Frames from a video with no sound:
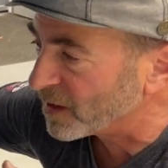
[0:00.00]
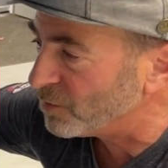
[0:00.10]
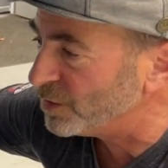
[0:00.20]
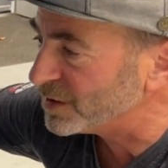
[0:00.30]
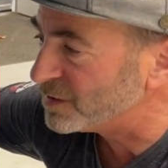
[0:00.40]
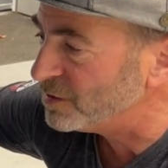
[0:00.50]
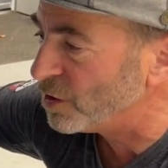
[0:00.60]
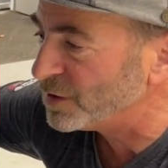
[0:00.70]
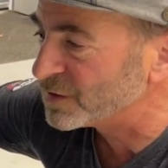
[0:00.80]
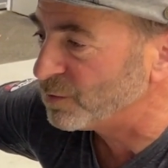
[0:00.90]
We
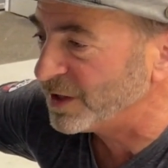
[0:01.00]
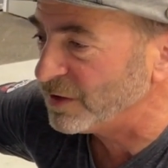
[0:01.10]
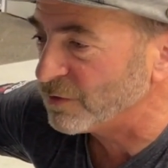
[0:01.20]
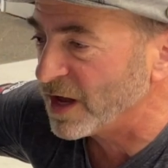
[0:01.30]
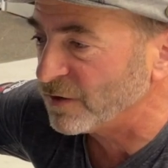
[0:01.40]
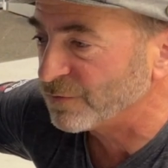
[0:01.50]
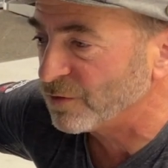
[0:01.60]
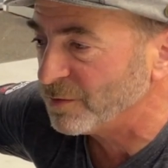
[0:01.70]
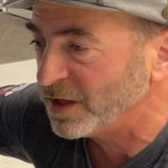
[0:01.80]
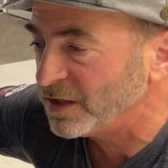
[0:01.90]
noticed when he ran it
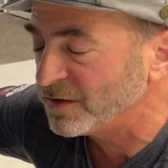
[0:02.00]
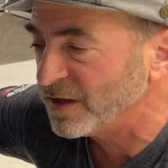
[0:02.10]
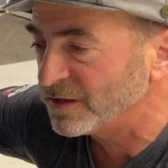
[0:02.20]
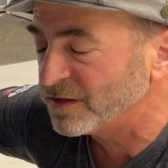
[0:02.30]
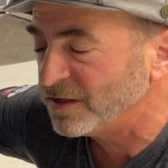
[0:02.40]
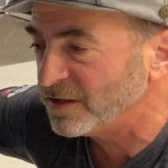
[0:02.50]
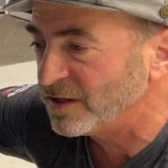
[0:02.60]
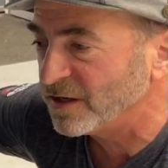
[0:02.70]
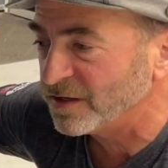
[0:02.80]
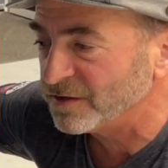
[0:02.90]
for me that
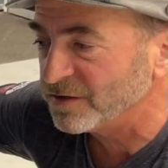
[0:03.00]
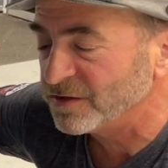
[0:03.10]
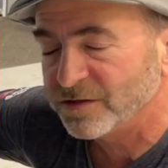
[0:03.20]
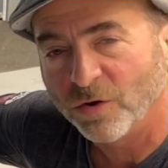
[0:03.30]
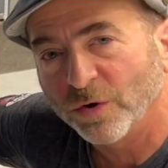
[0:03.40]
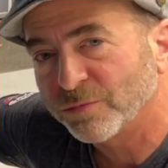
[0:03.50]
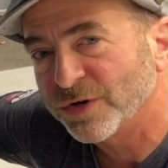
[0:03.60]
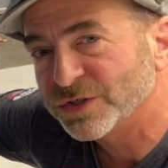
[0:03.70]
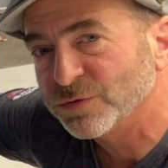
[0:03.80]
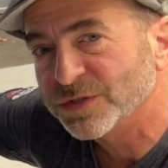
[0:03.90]
the oil
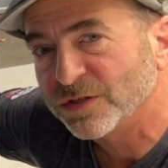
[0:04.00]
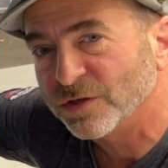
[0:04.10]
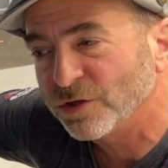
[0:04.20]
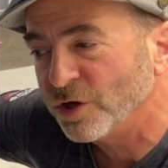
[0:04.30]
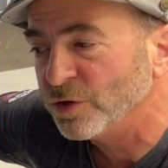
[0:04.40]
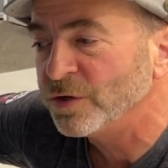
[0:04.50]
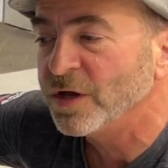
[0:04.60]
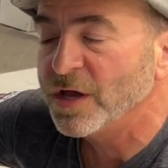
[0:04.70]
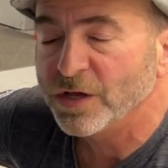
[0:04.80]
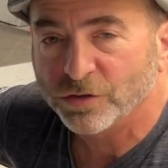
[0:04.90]
pressure was a little low.
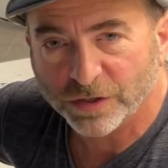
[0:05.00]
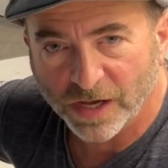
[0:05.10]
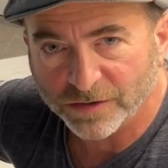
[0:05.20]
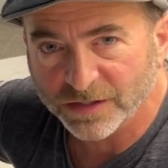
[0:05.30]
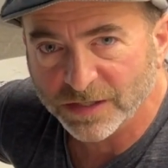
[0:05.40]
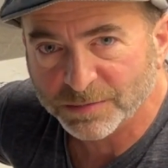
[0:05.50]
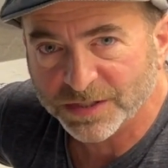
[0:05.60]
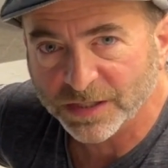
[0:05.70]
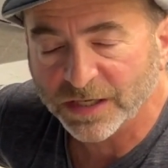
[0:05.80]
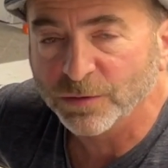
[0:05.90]
Took out the
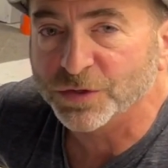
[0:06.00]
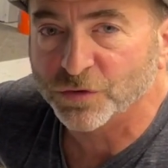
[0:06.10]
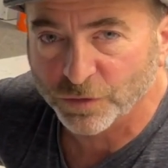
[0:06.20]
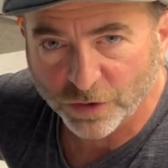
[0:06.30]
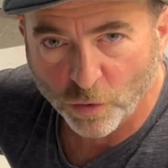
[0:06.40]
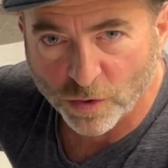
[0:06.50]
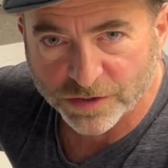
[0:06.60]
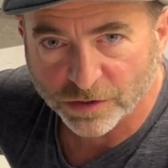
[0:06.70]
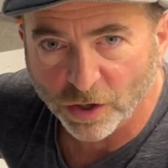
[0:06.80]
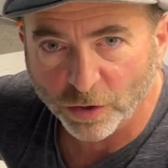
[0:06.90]
dipstick, he was 3
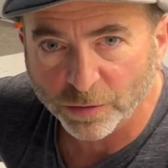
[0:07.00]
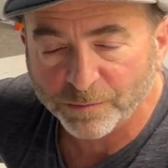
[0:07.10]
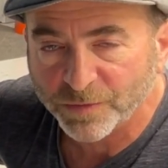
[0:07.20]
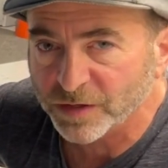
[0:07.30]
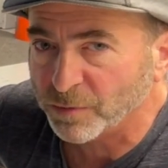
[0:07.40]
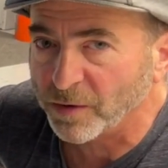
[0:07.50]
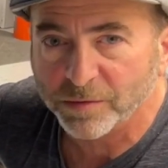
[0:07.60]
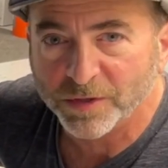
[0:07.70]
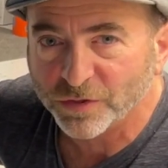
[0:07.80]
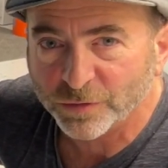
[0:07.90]
quarts low. It's probably
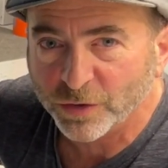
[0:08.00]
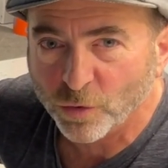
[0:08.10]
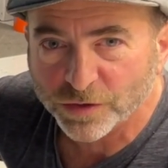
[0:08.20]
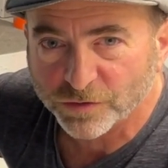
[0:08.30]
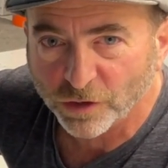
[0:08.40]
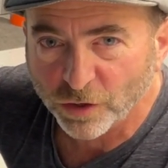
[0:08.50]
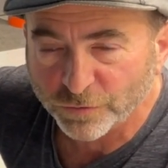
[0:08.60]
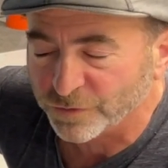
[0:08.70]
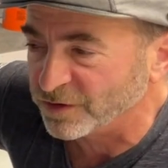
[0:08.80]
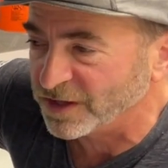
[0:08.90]
been 3 quarts low
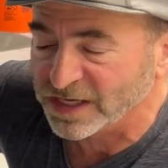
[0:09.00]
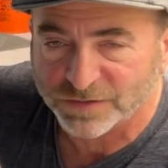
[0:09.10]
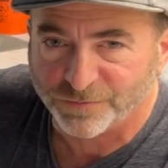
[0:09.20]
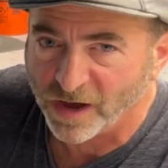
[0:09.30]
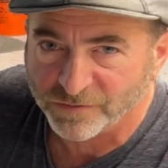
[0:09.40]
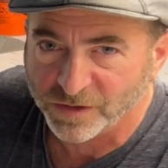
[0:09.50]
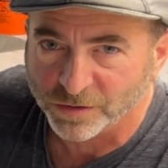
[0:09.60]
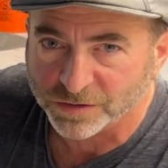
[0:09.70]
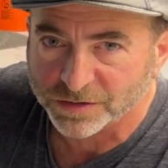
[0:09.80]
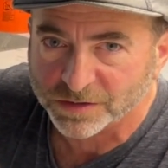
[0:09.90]
for the last 5
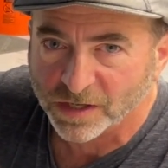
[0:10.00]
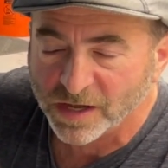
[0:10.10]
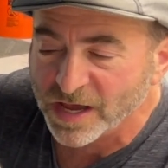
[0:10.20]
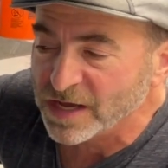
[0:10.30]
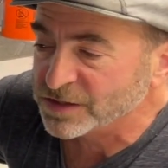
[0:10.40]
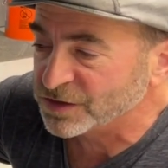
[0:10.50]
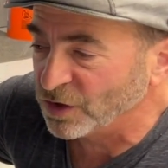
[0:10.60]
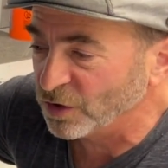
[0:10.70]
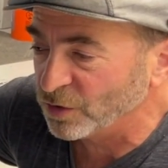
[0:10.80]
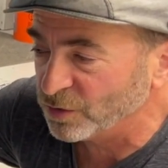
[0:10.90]
years.
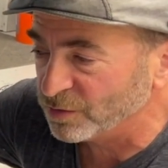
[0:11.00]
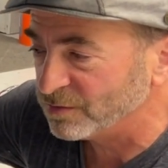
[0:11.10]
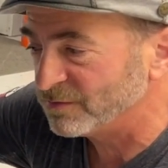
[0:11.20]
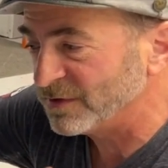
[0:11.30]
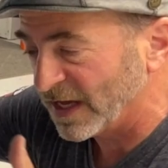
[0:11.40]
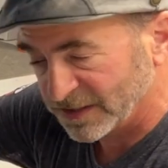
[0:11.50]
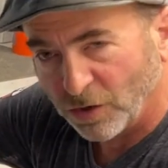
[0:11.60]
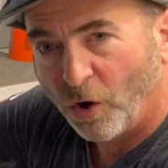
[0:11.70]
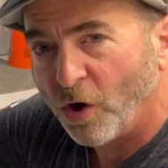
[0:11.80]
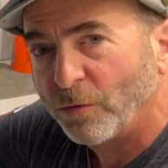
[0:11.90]
So that's
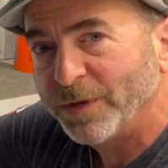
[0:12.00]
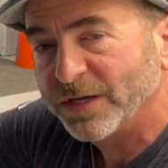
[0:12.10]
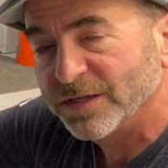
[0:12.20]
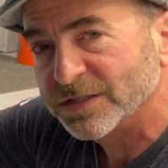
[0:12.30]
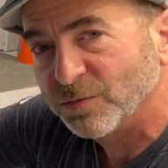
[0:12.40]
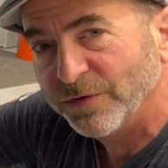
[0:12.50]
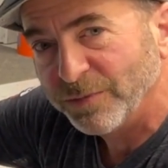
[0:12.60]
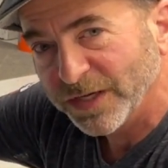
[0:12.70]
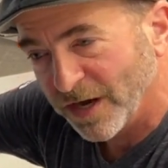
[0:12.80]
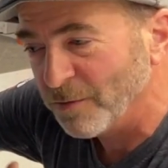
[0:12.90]
all because we've
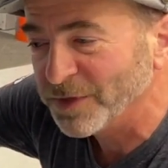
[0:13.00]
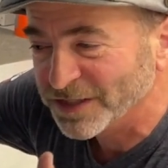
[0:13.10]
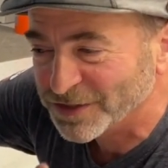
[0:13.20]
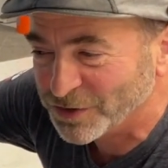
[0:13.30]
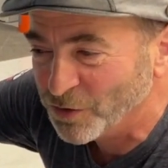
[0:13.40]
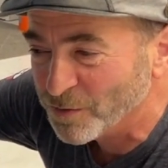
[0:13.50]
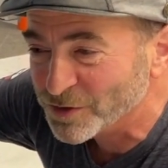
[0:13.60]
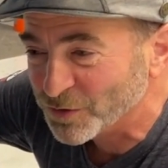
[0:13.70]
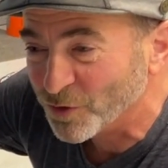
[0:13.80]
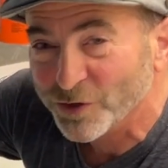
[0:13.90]
become
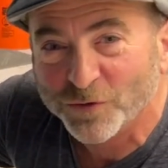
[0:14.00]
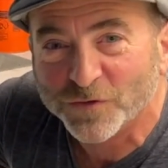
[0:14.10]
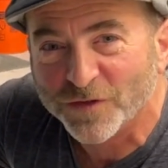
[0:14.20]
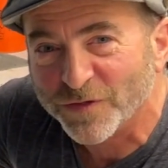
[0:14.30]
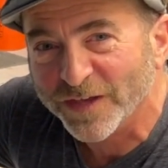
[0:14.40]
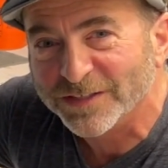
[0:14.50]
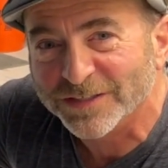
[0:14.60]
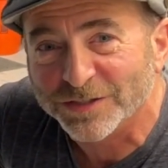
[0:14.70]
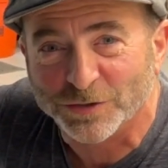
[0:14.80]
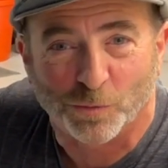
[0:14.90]
consumers who are used to things
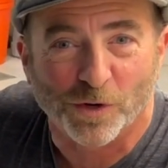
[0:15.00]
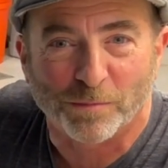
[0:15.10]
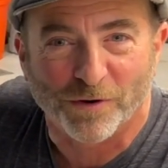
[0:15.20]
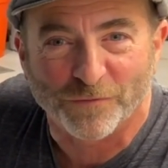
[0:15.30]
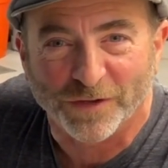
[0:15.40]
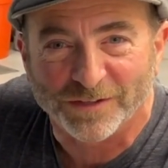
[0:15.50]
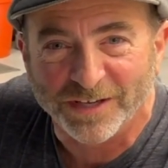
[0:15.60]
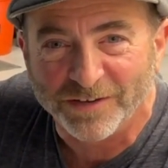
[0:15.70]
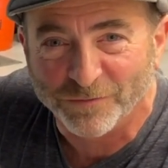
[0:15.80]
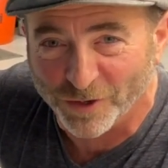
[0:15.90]
that just work
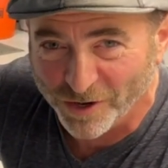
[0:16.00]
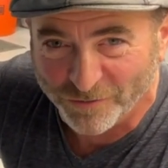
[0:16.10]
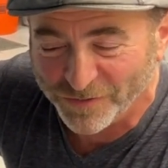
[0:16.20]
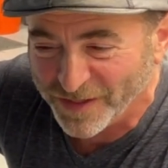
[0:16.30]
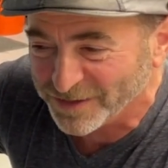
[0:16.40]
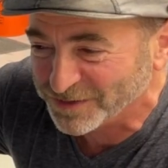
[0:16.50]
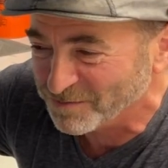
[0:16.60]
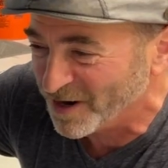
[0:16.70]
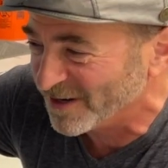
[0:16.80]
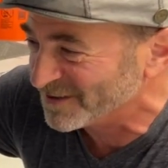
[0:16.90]
perfectly for 100,000
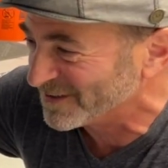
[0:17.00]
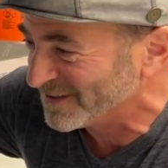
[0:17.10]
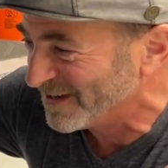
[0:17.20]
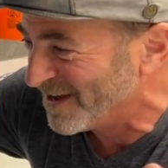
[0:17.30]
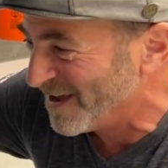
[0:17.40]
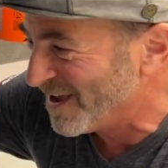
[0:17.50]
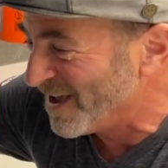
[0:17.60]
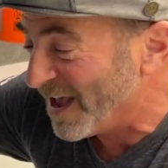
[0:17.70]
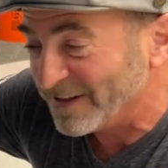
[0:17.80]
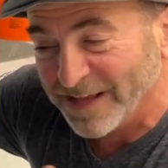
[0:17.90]
miles.
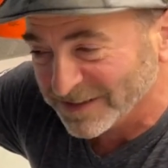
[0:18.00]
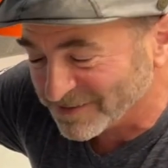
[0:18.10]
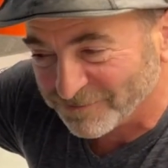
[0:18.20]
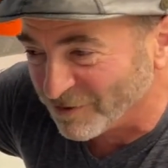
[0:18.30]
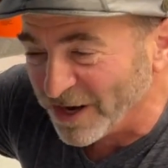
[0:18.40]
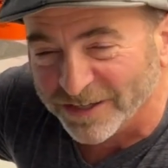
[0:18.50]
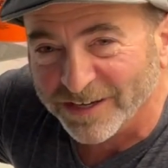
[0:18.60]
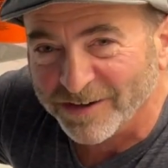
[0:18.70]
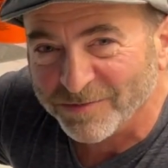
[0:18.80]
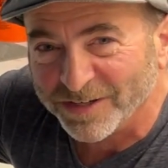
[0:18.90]
And that's great.
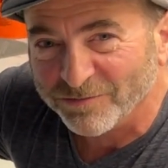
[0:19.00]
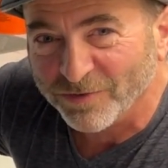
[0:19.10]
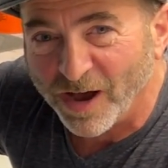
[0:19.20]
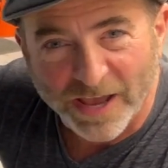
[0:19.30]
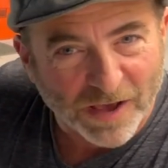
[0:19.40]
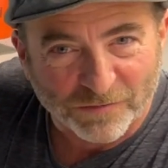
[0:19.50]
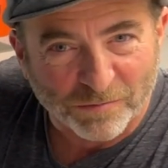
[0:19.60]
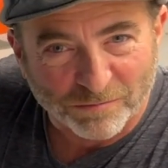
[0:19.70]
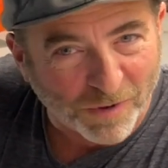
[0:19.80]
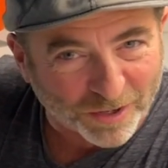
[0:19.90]
I mean, I have a
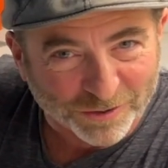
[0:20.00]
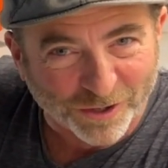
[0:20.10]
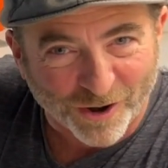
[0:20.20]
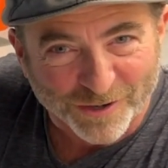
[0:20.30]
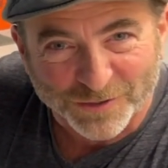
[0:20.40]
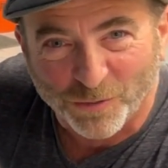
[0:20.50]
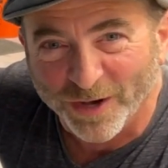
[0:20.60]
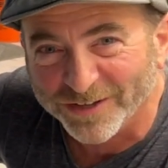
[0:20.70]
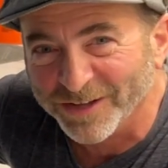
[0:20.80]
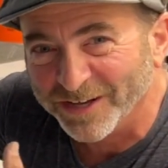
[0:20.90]
modern car as
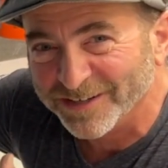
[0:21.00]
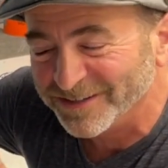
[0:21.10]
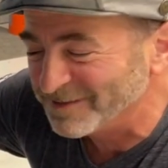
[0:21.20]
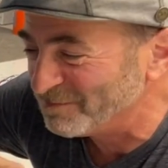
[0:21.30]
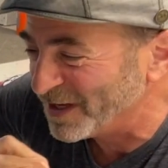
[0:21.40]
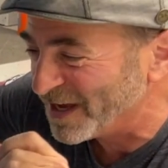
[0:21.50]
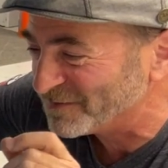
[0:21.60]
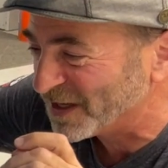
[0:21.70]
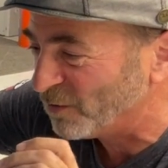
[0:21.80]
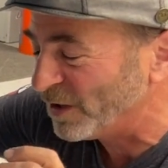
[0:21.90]
well that
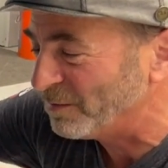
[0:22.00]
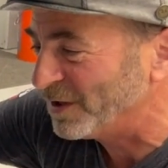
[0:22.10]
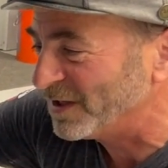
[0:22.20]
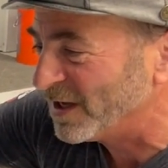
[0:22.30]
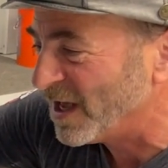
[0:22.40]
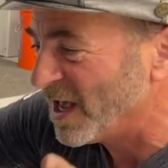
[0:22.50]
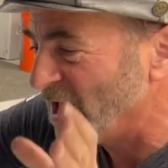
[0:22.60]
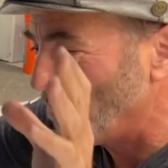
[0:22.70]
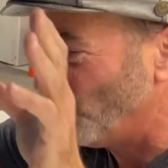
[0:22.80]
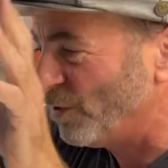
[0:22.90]
behaves that way, but
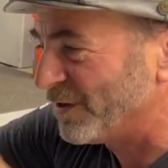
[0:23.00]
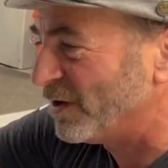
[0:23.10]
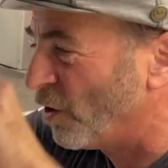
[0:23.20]
with an